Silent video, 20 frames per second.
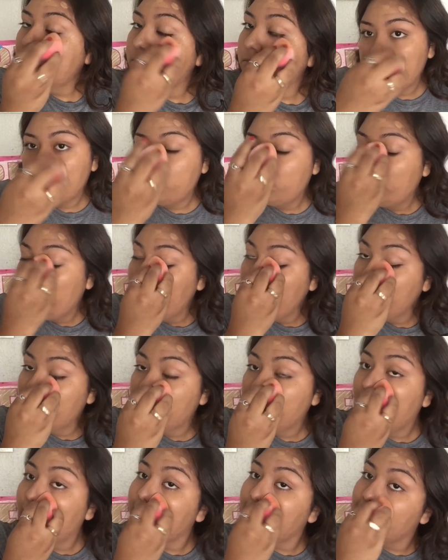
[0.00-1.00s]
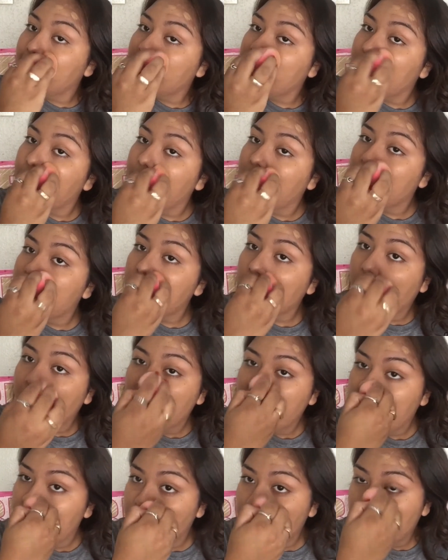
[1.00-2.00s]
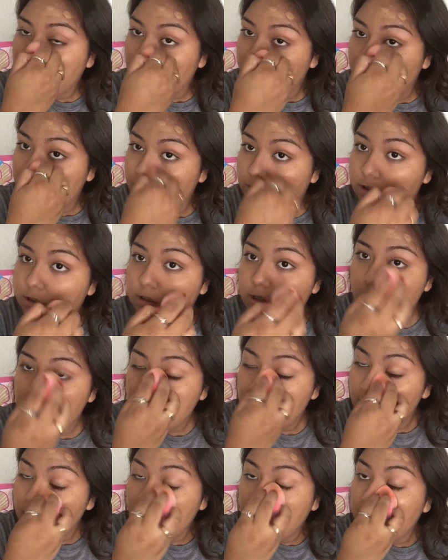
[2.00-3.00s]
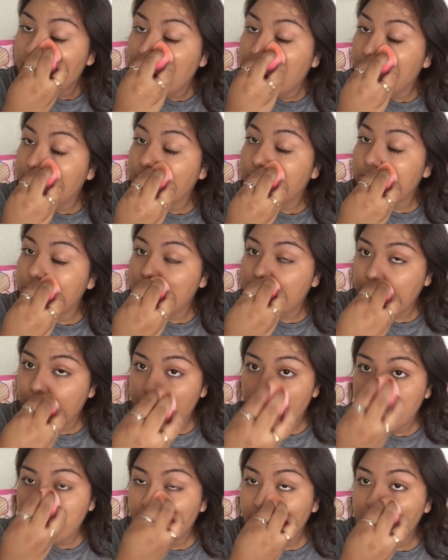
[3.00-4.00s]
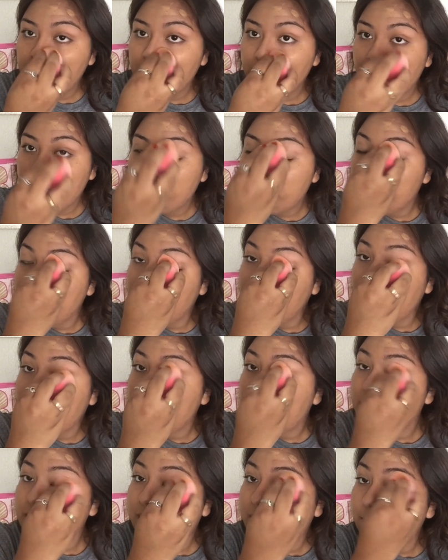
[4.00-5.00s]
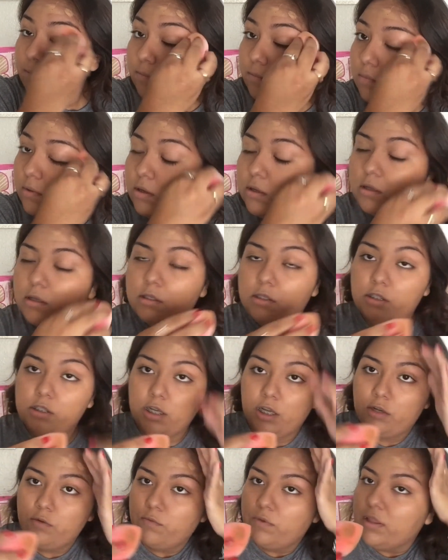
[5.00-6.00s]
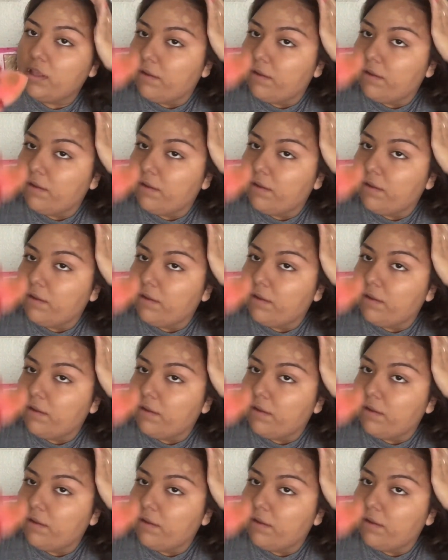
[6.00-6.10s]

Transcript: So my dress is off the shoulders. I will show you my dress once I'm done with